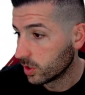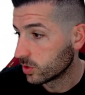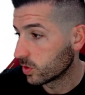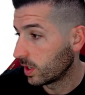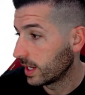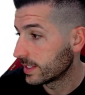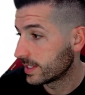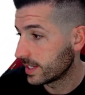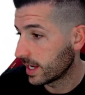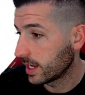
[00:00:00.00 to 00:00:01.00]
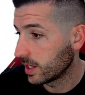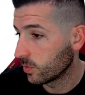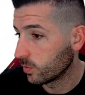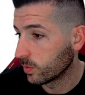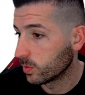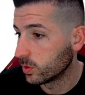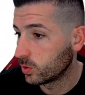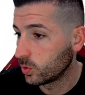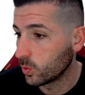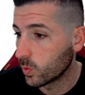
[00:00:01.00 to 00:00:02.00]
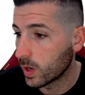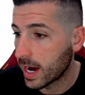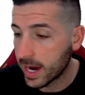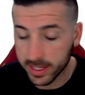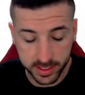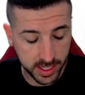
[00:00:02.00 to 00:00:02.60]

So let's say we want to add